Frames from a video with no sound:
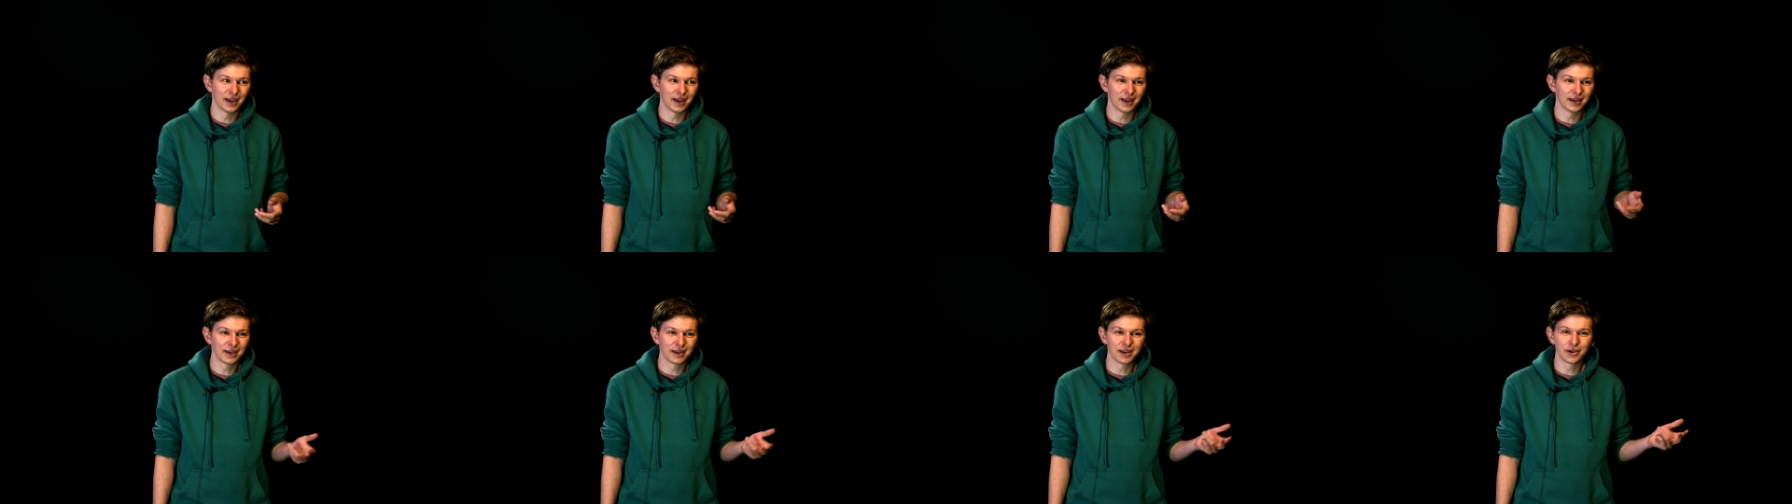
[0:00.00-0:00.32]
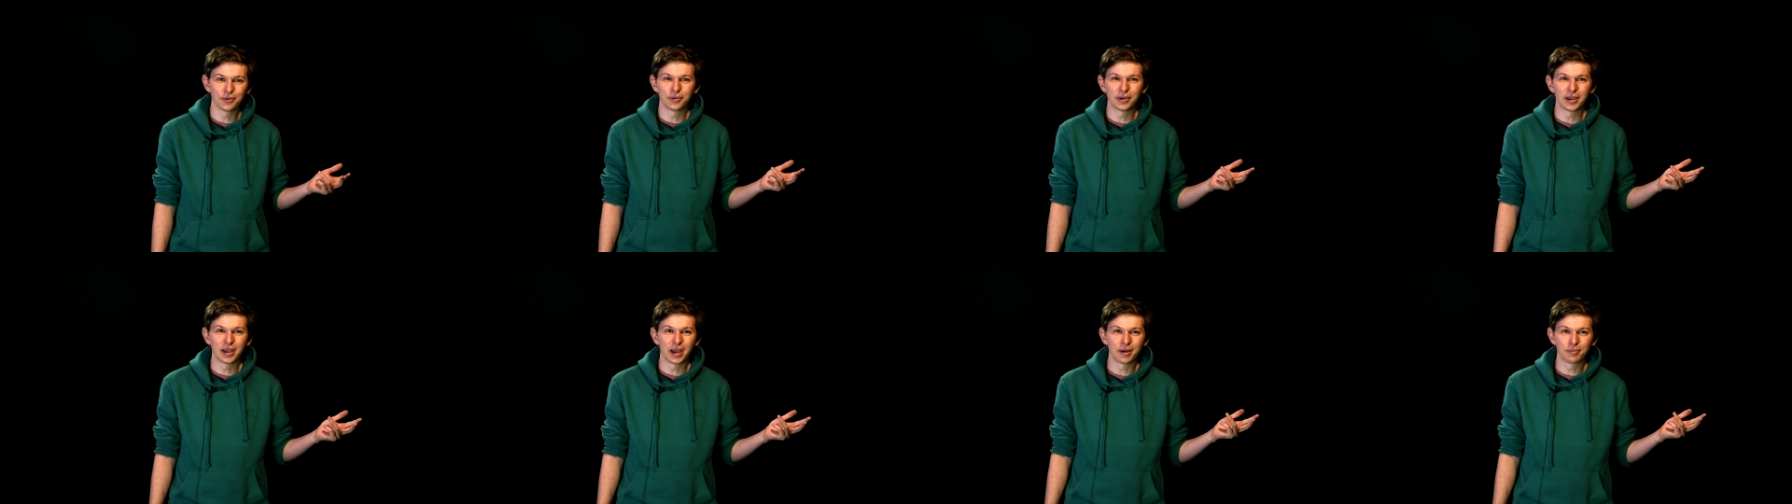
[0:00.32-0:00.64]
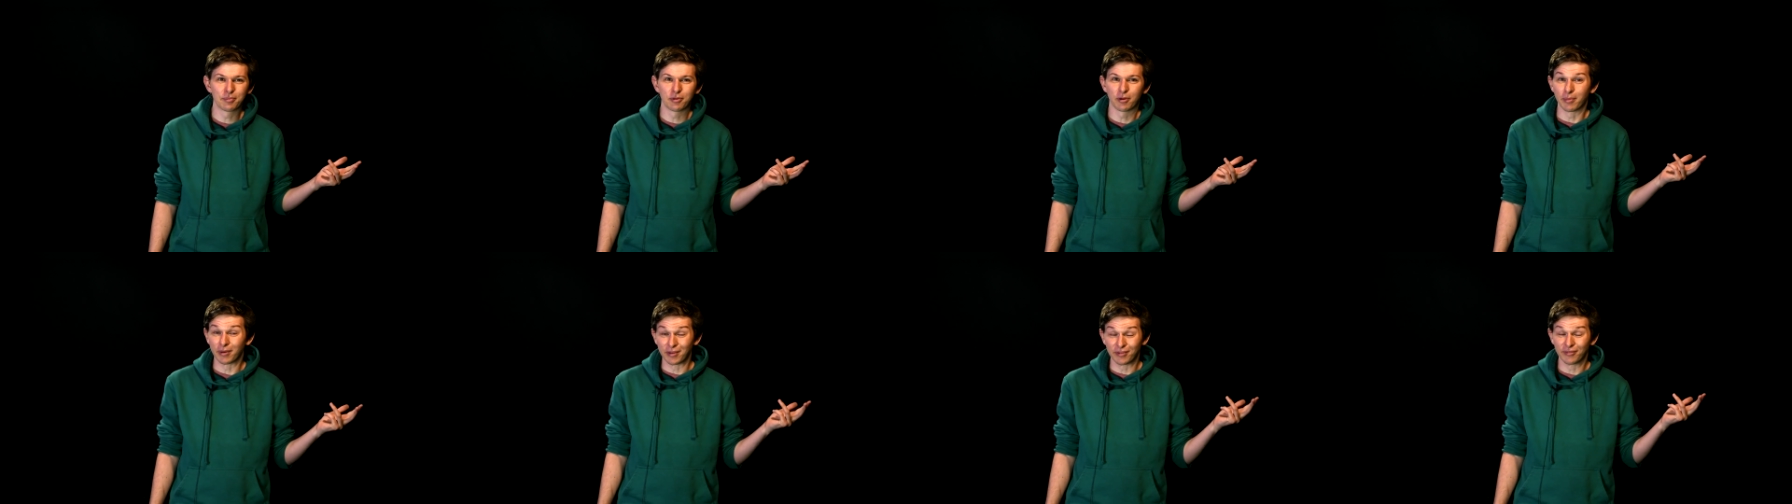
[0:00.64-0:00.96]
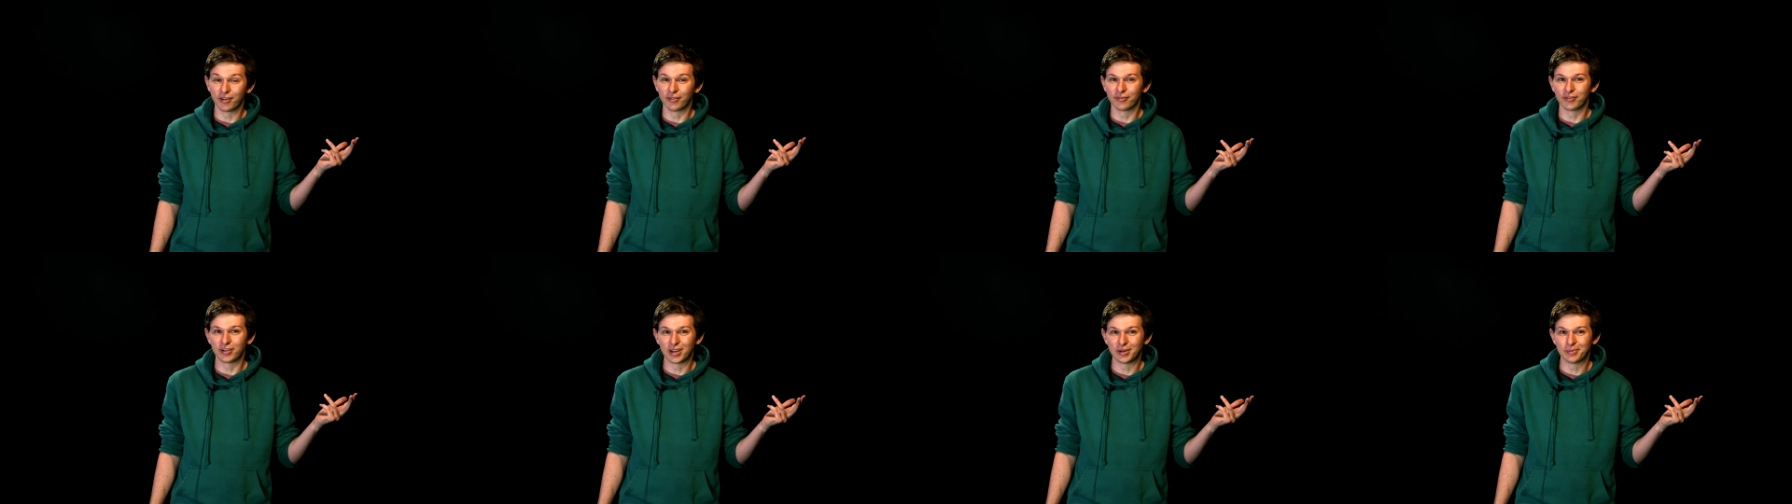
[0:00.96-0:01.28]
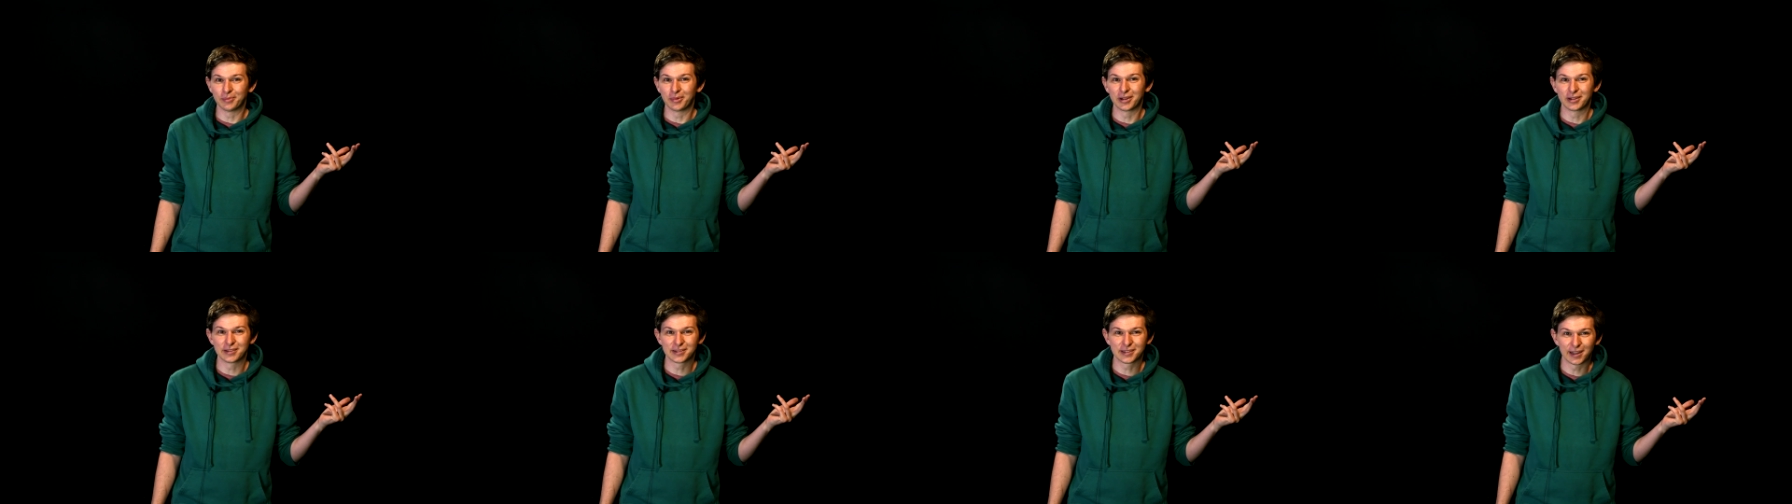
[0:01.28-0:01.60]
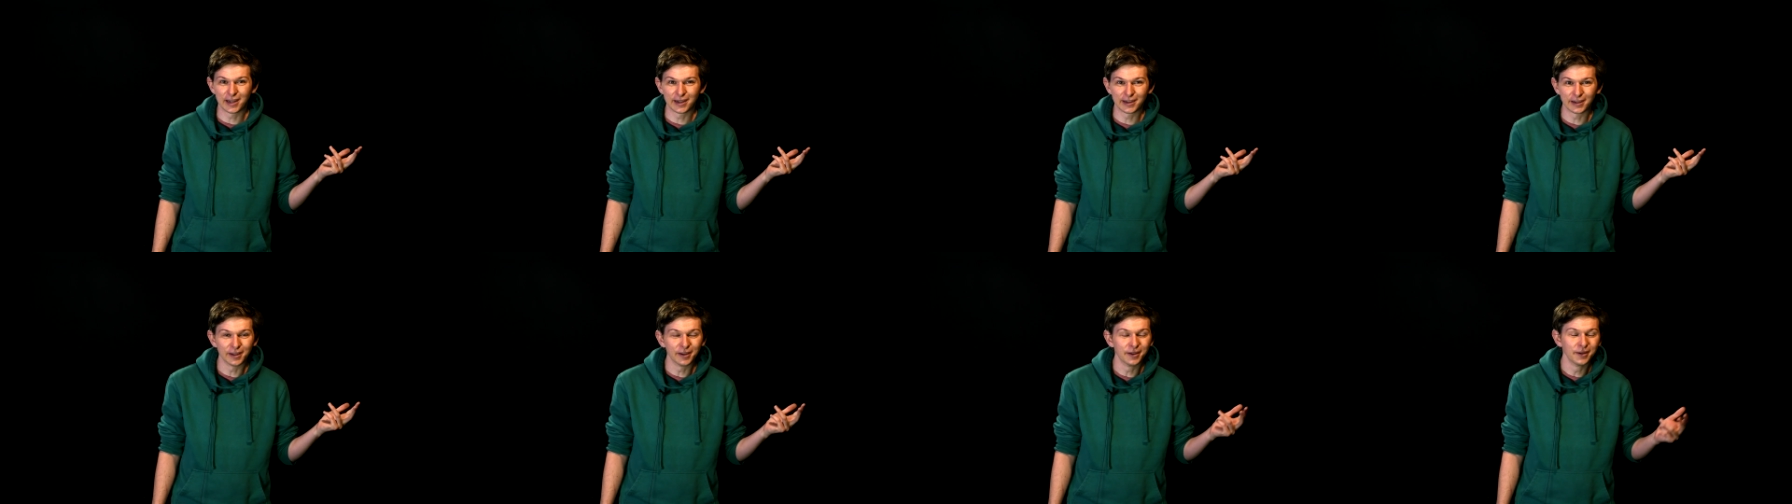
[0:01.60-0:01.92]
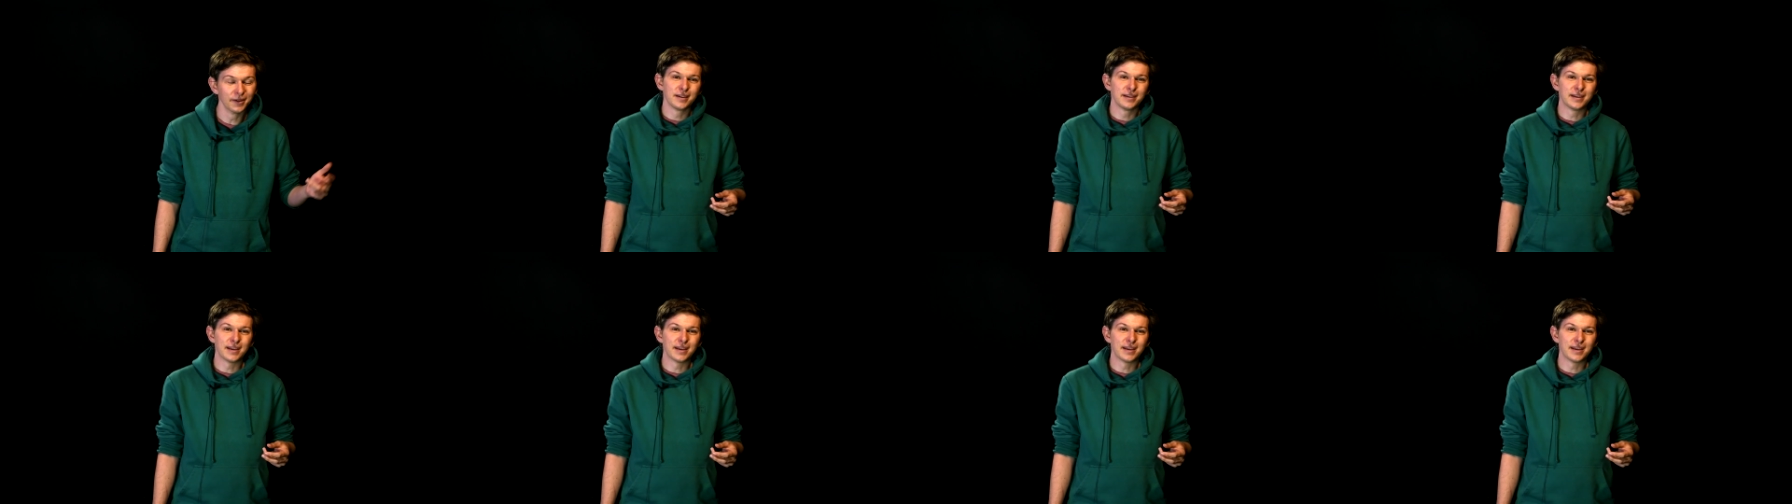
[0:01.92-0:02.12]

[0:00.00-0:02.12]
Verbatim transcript: and here we are probably 15 minutes later.